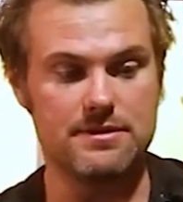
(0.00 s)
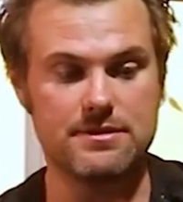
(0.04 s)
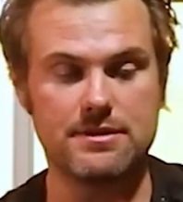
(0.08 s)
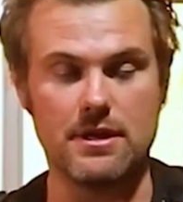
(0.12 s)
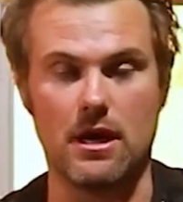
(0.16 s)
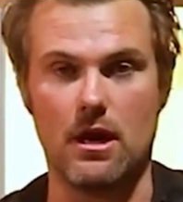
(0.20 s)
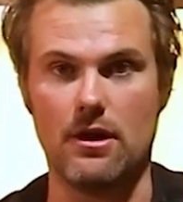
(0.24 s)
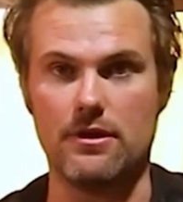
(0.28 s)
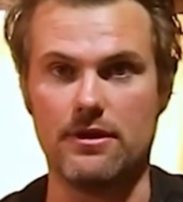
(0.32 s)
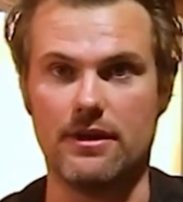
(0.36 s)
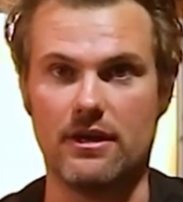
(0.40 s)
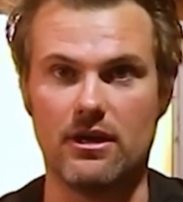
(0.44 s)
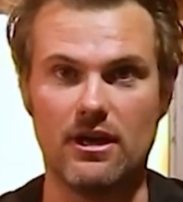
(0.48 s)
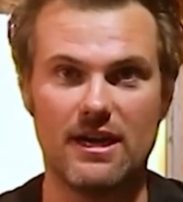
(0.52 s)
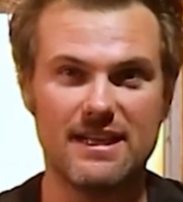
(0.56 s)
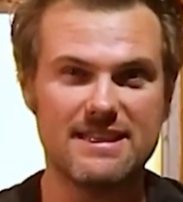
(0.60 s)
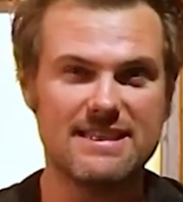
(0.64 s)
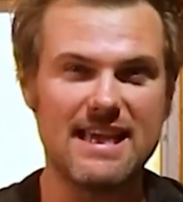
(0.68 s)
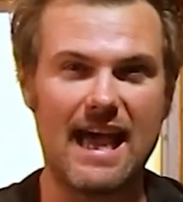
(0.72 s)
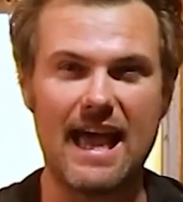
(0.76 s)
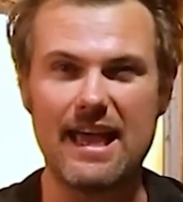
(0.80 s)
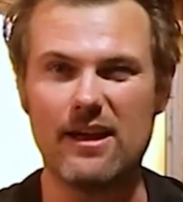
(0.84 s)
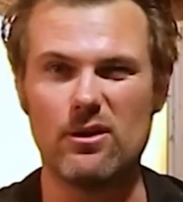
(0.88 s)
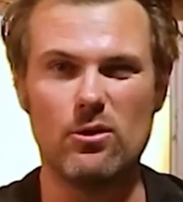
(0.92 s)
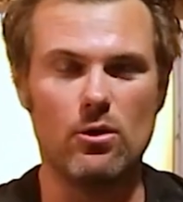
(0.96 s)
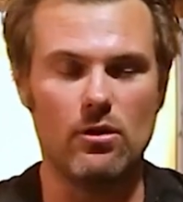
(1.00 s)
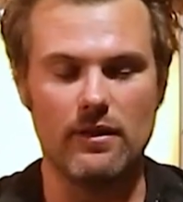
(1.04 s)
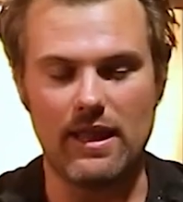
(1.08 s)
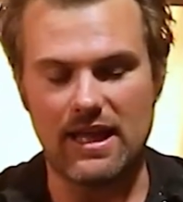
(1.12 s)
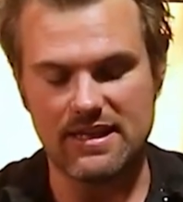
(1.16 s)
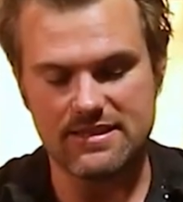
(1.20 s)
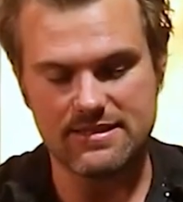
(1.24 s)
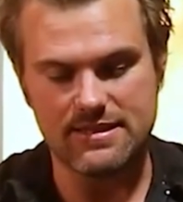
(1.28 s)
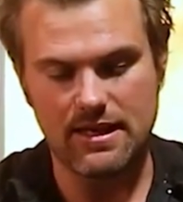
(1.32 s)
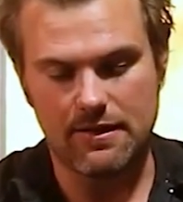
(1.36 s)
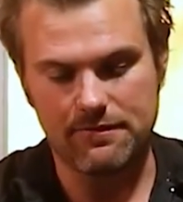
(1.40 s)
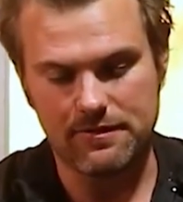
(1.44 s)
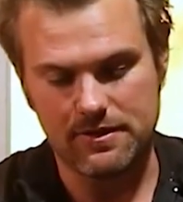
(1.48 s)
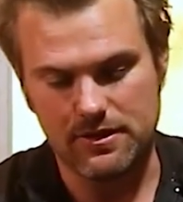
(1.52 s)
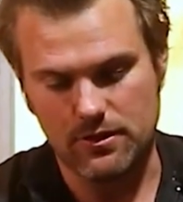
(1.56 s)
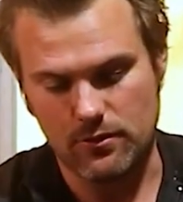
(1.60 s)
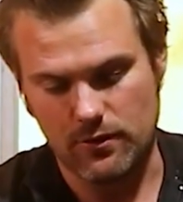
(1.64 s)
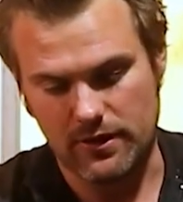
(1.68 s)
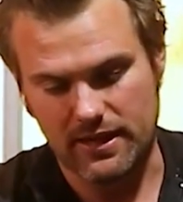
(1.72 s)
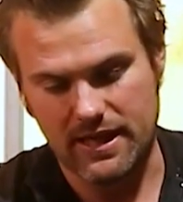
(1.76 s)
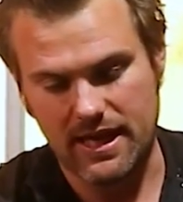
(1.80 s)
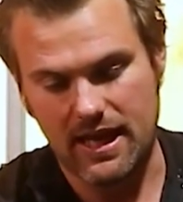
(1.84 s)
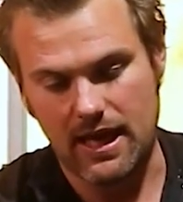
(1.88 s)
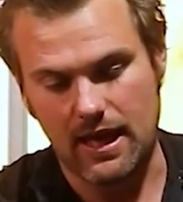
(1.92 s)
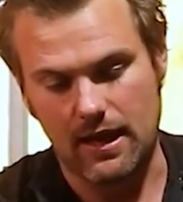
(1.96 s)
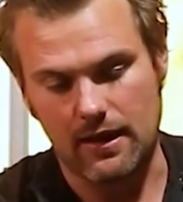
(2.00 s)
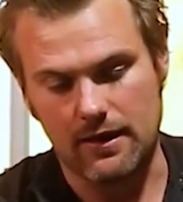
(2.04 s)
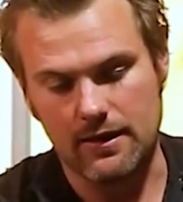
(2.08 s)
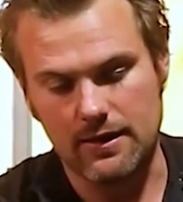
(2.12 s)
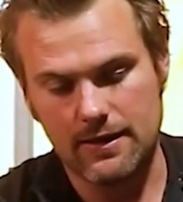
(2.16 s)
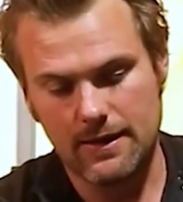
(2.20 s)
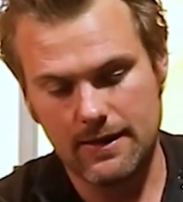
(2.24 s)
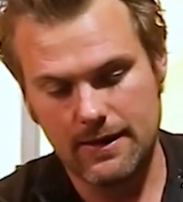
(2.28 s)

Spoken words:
So you've got to take all that stuff into account.